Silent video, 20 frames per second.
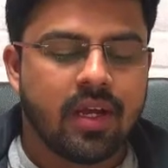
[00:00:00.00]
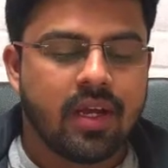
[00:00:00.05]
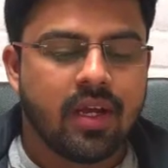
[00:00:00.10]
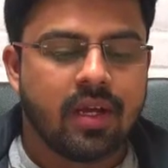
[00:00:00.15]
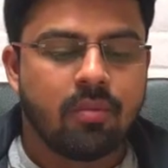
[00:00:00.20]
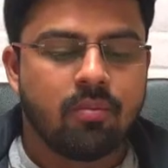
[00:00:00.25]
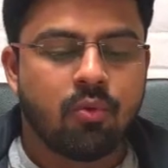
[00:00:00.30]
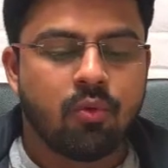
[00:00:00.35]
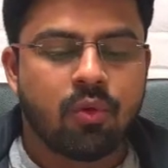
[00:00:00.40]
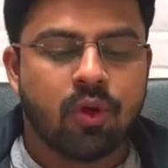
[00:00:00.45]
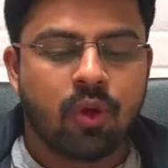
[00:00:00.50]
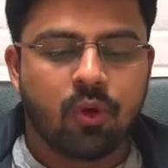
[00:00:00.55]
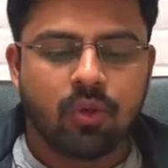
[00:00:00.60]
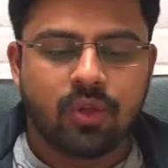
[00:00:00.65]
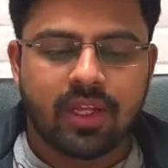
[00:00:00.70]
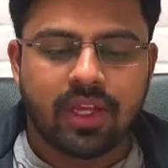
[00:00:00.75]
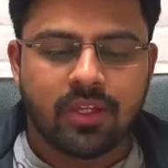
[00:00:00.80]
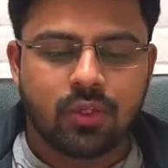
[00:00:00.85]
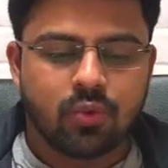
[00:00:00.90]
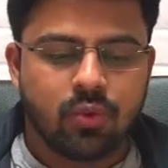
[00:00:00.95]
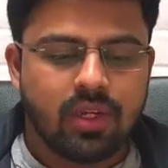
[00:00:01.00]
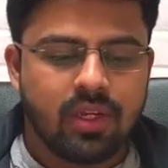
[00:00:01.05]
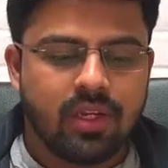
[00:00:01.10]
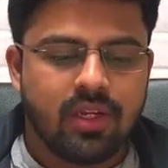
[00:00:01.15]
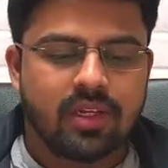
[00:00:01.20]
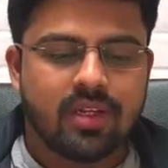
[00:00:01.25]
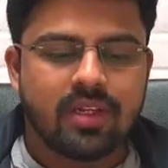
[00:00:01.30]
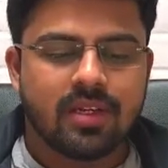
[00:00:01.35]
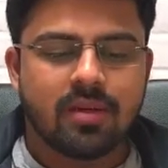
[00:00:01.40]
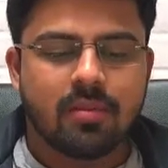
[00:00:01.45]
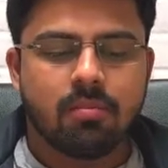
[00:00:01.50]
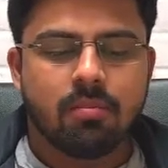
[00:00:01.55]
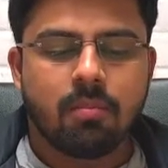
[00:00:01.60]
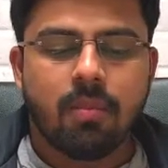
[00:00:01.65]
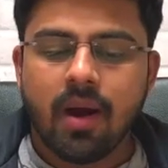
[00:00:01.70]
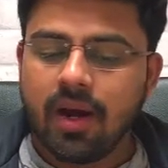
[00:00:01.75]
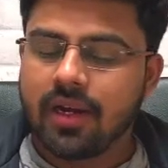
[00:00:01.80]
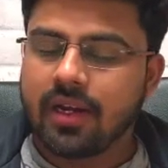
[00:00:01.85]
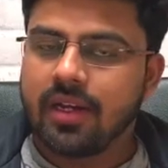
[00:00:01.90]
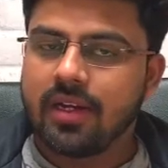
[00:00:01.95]
moving on to the next one.
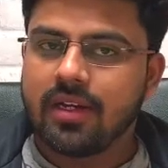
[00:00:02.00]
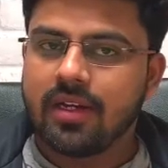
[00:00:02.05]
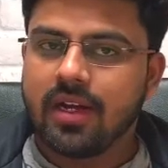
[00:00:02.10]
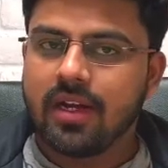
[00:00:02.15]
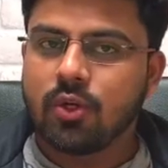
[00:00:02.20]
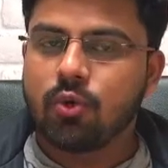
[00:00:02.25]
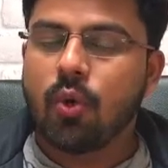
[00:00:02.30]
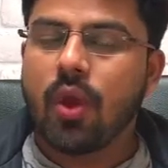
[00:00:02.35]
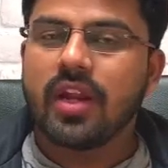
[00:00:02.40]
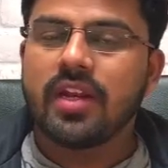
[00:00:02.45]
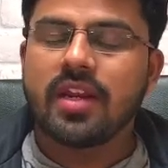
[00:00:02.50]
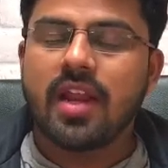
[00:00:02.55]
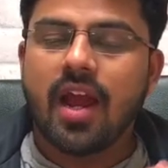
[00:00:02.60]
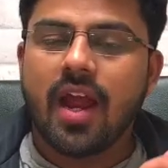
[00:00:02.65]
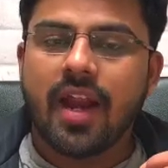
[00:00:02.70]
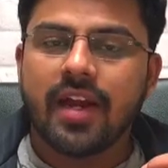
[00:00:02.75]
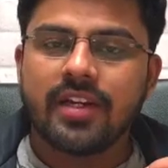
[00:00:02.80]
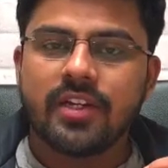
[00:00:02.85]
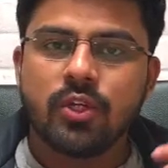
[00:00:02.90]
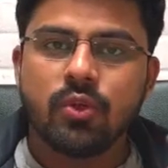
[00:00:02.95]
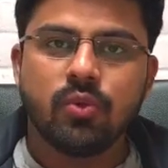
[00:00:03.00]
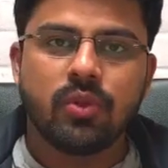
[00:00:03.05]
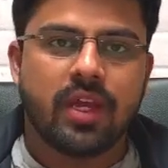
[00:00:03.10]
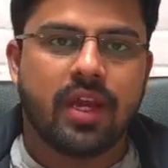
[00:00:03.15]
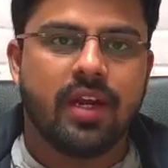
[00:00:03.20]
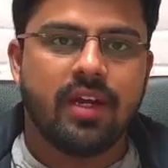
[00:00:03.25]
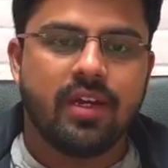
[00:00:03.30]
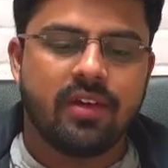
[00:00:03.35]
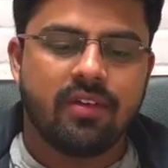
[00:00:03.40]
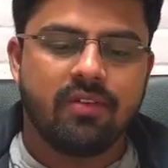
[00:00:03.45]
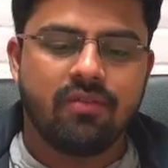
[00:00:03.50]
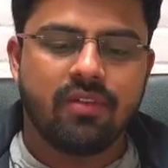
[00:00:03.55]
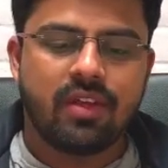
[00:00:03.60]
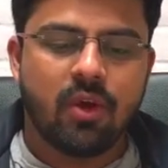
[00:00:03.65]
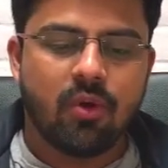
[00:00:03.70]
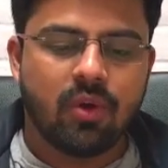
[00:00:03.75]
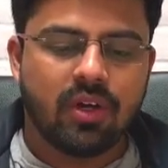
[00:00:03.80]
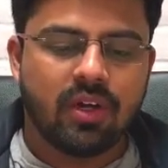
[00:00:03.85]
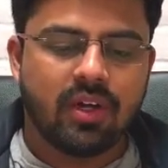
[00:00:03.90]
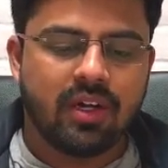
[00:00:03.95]
But to achieve that, we have
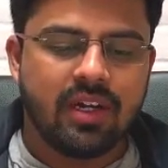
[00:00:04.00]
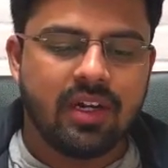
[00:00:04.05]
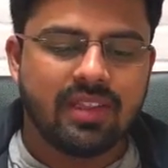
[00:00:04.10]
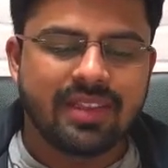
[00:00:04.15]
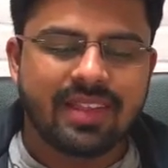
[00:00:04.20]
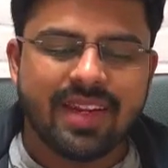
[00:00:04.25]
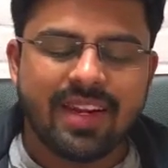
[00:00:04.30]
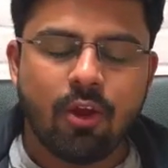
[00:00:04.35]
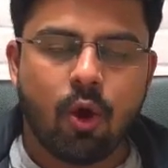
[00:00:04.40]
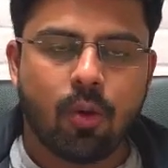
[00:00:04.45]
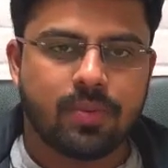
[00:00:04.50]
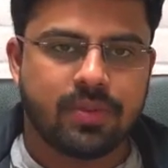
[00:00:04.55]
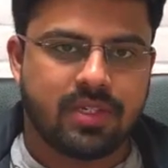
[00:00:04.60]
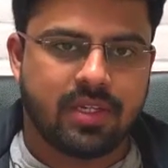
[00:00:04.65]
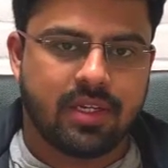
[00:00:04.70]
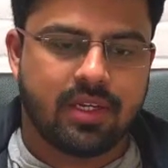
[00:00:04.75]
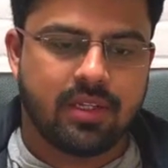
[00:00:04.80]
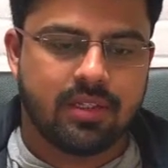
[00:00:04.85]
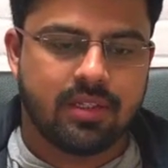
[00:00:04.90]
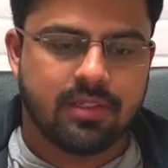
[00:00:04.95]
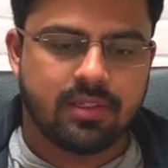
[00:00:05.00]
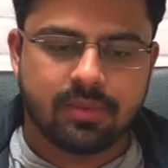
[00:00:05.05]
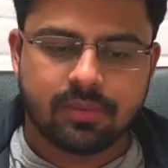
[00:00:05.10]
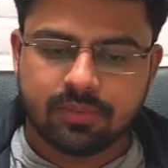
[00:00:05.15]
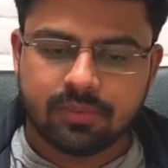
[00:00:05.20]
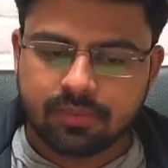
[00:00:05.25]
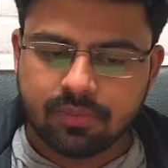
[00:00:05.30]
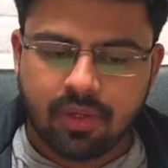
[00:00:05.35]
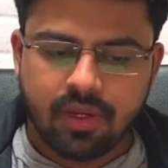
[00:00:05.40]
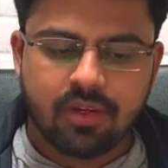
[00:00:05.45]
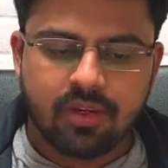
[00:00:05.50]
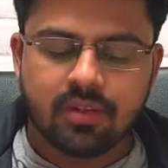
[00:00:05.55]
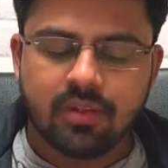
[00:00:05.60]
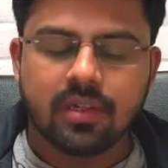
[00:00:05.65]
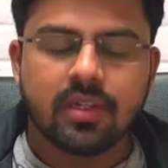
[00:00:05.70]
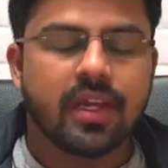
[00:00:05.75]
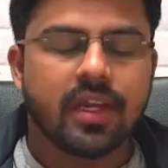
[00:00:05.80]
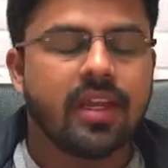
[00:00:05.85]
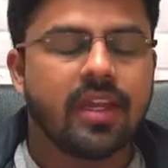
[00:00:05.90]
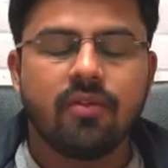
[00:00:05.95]
currently three obstacles.
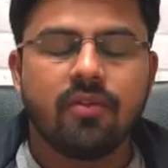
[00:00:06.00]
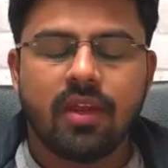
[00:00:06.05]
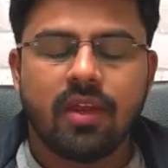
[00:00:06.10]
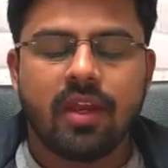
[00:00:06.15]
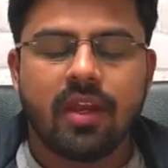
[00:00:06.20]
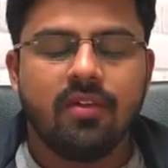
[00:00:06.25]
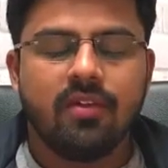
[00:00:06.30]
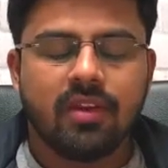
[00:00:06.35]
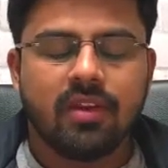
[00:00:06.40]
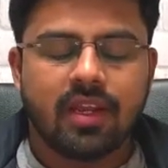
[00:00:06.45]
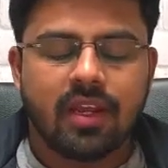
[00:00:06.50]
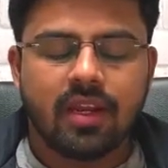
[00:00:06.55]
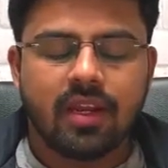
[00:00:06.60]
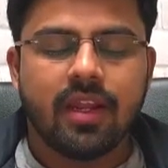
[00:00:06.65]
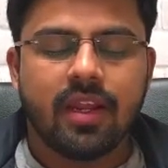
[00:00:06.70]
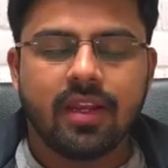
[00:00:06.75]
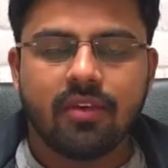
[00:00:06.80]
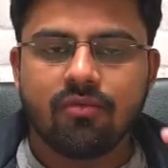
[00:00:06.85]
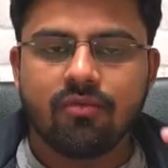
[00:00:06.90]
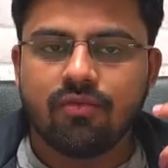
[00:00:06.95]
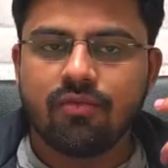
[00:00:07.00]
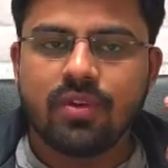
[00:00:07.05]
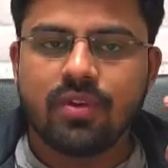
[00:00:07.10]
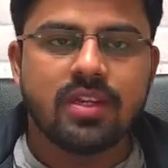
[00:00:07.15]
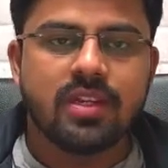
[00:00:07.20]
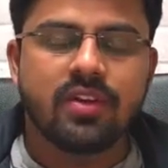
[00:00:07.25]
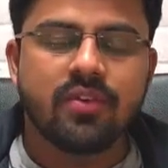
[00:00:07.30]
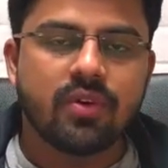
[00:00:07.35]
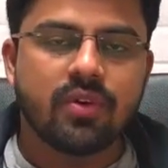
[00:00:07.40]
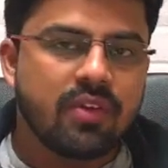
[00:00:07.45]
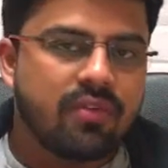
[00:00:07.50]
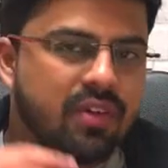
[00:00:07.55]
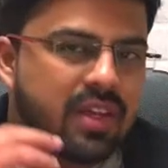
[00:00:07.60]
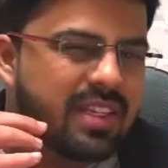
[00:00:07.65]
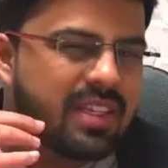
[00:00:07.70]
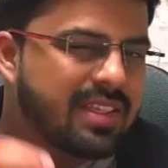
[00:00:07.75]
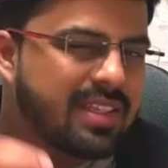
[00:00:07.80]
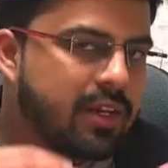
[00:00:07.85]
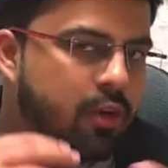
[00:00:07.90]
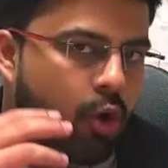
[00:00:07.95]
Like we generally face
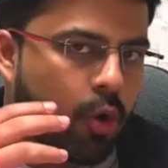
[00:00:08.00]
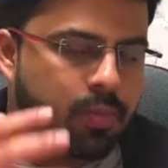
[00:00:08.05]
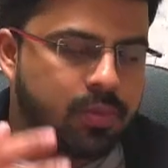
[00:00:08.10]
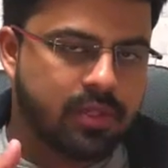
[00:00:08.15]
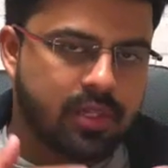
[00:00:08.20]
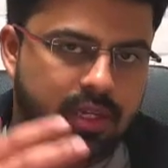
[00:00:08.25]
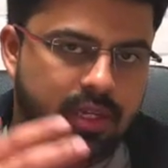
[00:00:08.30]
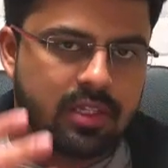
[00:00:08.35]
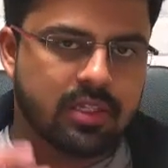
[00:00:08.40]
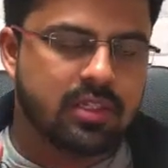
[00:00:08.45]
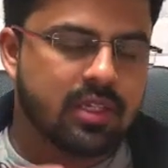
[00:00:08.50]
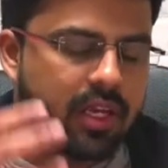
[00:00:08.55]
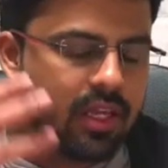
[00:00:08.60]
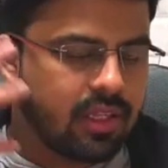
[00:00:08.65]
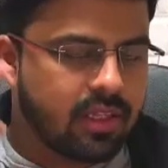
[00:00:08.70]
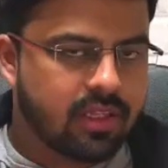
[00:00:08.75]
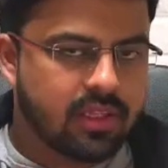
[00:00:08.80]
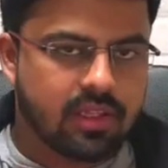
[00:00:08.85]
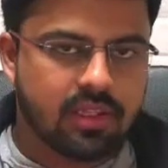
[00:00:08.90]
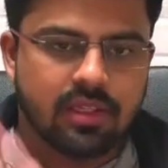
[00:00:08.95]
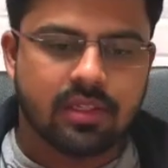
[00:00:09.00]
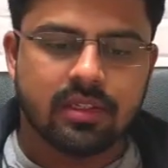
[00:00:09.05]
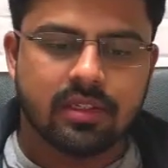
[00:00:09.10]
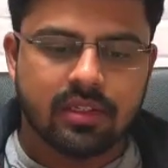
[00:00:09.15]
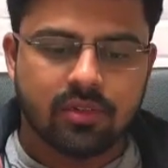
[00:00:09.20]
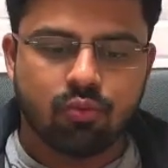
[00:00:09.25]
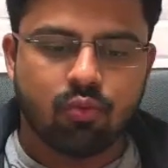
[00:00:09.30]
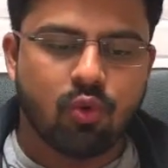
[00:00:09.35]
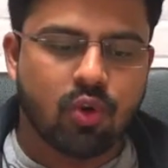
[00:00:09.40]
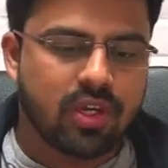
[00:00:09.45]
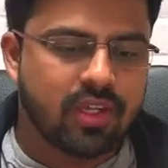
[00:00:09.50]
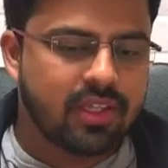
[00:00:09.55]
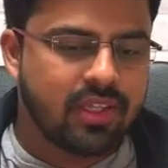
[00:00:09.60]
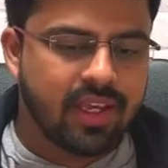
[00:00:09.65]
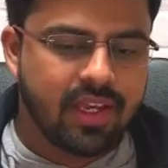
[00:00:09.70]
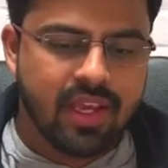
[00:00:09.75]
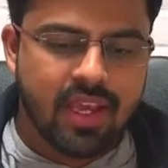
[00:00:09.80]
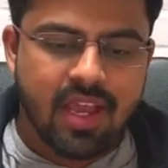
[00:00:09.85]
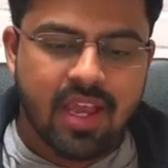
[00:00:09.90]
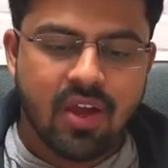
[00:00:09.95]
three obstacles, and what are
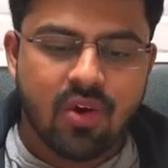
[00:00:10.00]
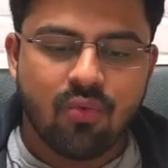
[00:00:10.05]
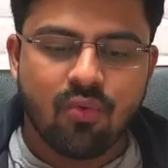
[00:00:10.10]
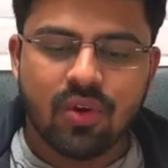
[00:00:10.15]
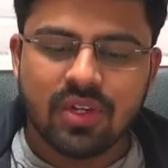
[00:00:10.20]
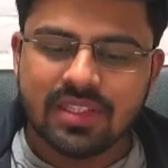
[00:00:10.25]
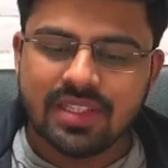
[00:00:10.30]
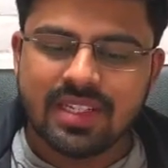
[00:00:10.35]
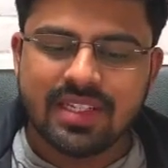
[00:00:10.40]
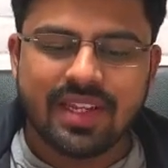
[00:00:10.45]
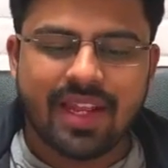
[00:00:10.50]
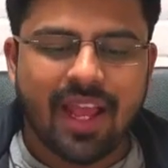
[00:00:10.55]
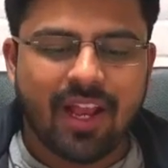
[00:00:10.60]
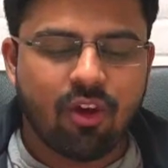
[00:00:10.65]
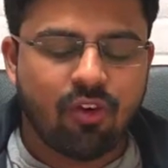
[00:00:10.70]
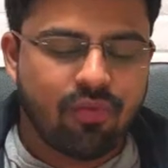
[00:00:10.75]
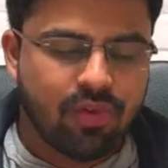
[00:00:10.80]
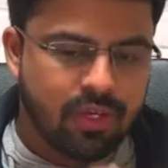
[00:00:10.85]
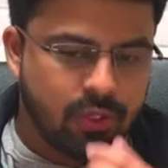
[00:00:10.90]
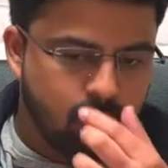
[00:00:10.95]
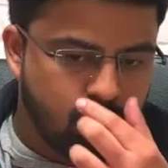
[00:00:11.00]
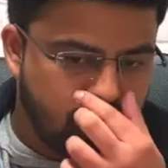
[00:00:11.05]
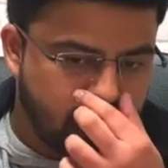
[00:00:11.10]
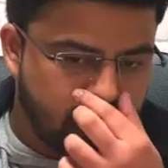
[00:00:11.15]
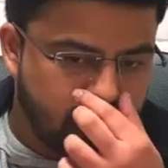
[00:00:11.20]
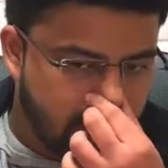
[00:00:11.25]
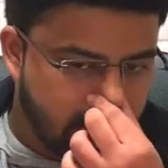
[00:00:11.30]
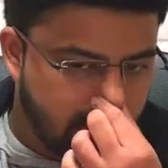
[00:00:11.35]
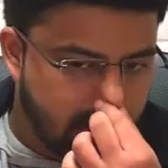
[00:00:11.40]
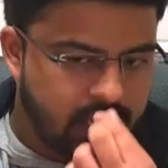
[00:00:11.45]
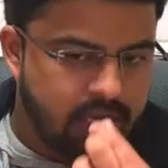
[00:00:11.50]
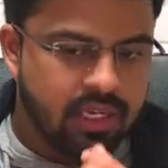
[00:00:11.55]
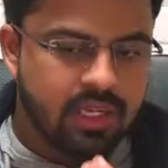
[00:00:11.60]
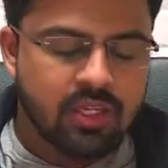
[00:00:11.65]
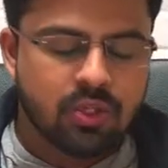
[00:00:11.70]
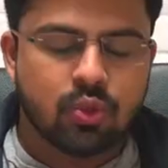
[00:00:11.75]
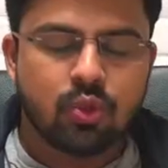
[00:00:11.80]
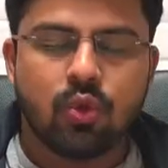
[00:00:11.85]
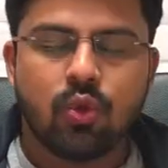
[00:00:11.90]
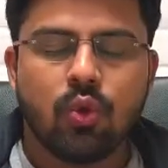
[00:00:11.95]
they? First is lack of education.
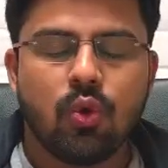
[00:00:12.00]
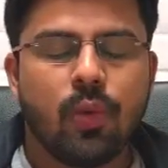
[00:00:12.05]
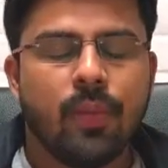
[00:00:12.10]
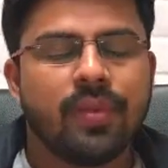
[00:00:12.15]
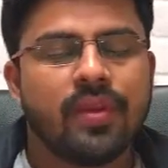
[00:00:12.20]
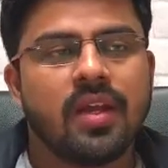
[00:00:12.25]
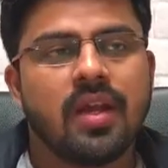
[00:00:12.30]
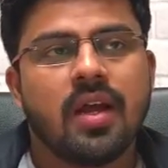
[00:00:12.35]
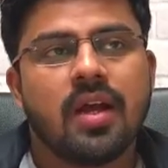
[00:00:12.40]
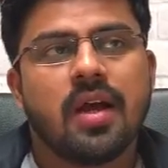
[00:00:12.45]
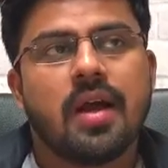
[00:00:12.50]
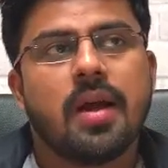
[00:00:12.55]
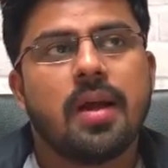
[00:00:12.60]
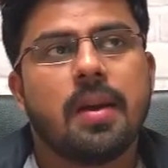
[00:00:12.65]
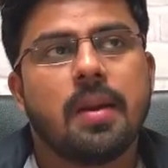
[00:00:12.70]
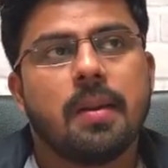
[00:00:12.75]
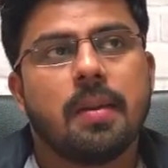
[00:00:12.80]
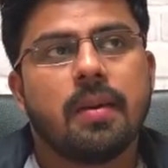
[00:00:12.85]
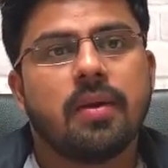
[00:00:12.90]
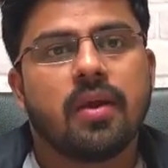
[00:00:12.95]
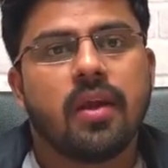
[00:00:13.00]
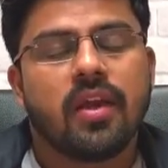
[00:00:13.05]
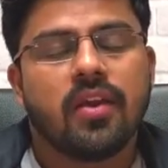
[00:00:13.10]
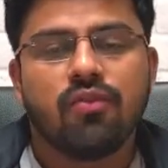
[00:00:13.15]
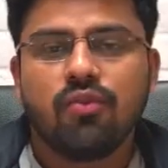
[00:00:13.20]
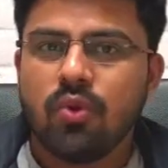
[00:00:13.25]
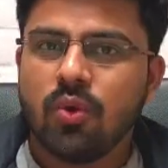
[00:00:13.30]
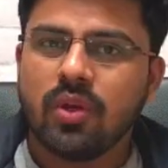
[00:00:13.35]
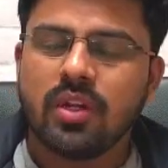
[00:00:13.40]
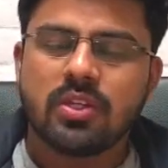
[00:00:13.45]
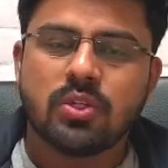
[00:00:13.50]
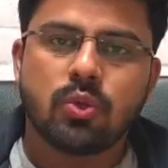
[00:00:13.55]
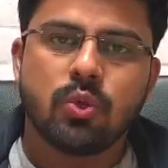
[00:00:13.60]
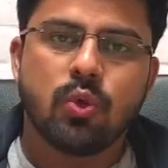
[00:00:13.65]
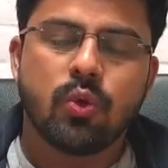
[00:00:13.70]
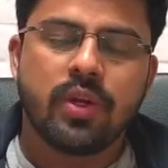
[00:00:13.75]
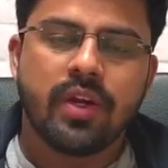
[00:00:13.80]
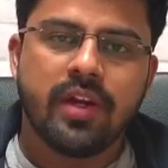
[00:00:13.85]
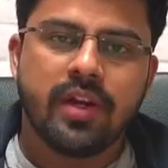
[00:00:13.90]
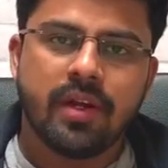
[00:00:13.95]
So if you are a slow
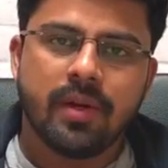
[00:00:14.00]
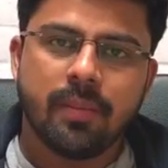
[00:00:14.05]
reader